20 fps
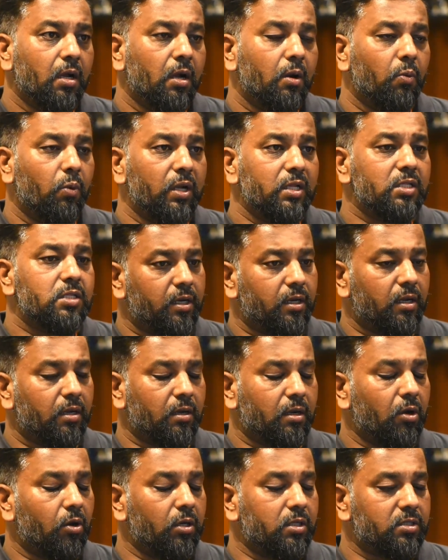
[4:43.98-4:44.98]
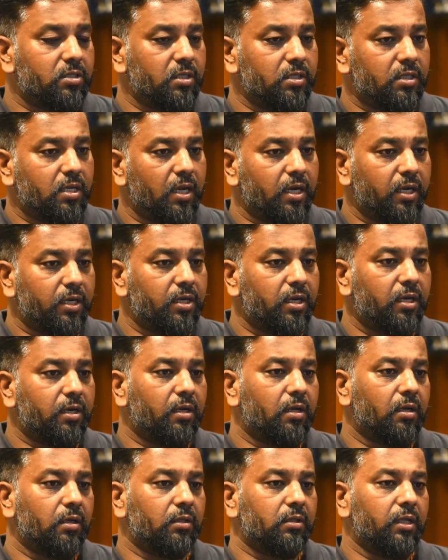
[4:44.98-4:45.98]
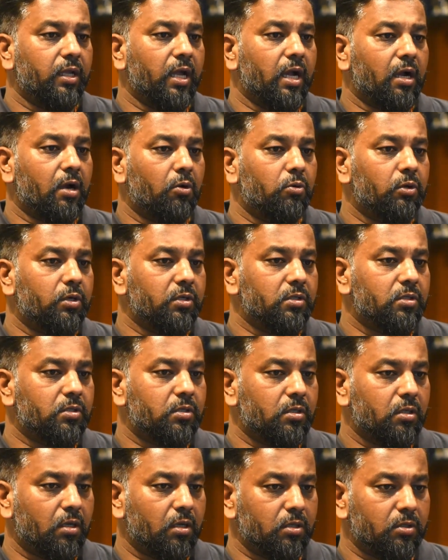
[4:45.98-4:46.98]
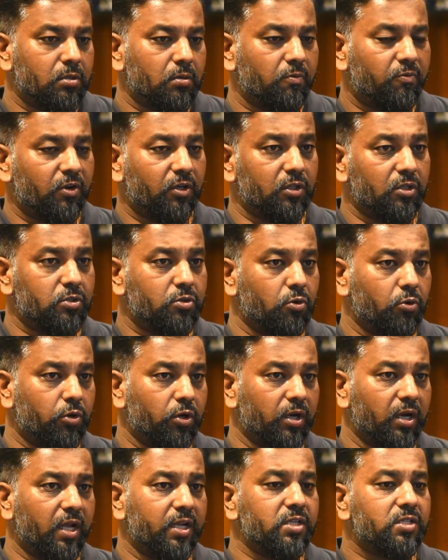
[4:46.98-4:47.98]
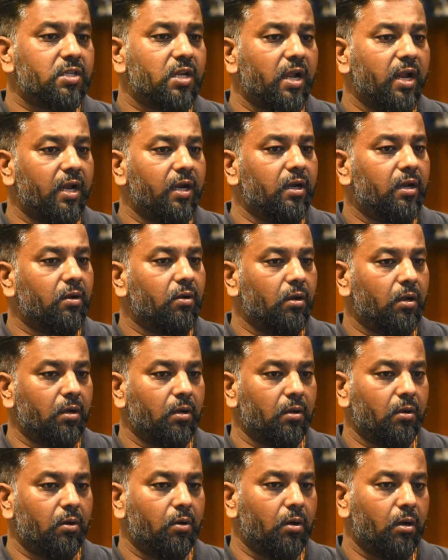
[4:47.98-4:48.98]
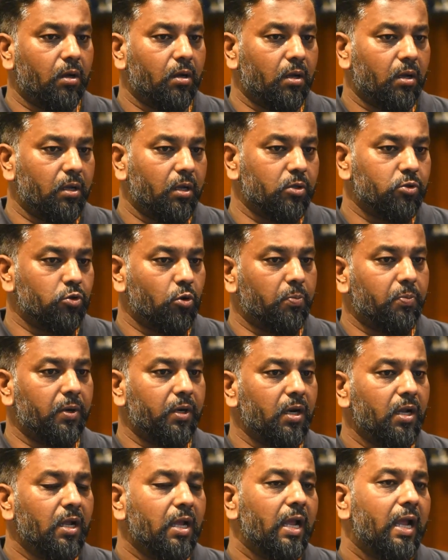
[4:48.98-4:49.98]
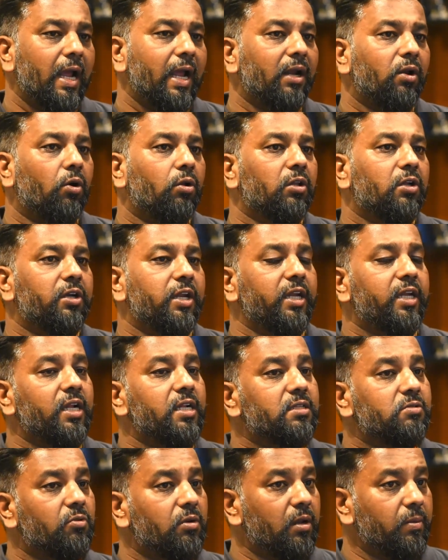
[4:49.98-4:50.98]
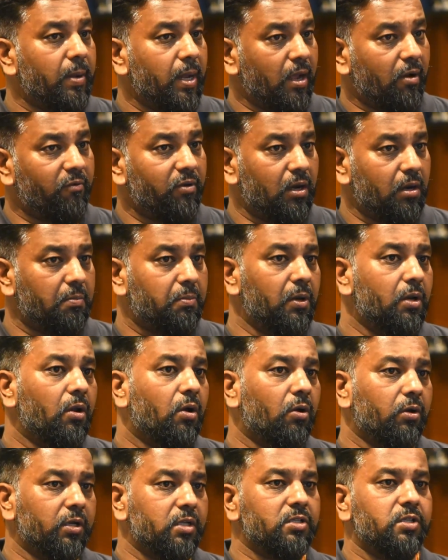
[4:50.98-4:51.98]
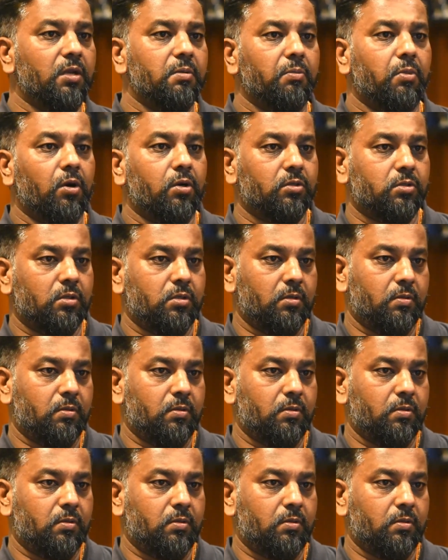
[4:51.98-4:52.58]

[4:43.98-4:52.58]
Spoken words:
Once a call is disconnected, the account is further scrutinized and is open, and all the details will be available on his inbox.